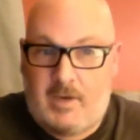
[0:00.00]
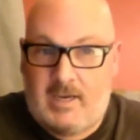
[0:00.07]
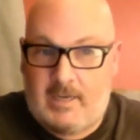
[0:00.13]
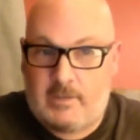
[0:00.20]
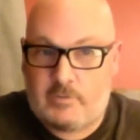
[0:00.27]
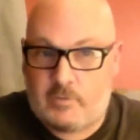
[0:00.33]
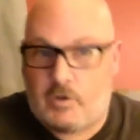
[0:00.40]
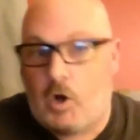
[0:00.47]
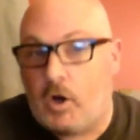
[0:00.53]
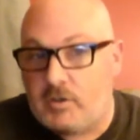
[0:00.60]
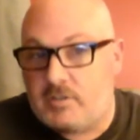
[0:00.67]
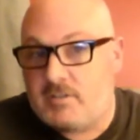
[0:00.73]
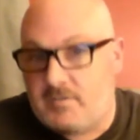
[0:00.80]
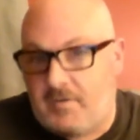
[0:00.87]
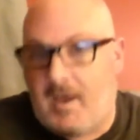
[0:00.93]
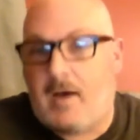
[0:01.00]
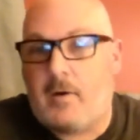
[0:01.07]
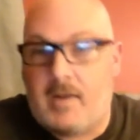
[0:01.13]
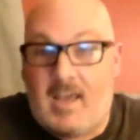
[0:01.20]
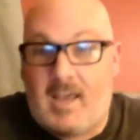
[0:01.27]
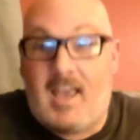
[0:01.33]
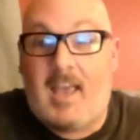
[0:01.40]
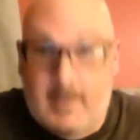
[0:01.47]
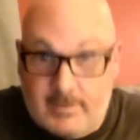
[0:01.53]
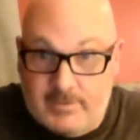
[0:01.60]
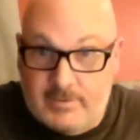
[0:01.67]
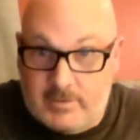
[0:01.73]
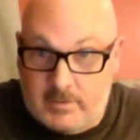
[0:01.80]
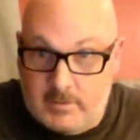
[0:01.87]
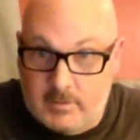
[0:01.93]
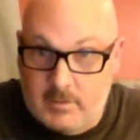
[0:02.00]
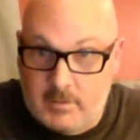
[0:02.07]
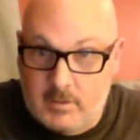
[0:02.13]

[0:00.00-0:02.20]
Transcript: page, regardless of how it ends.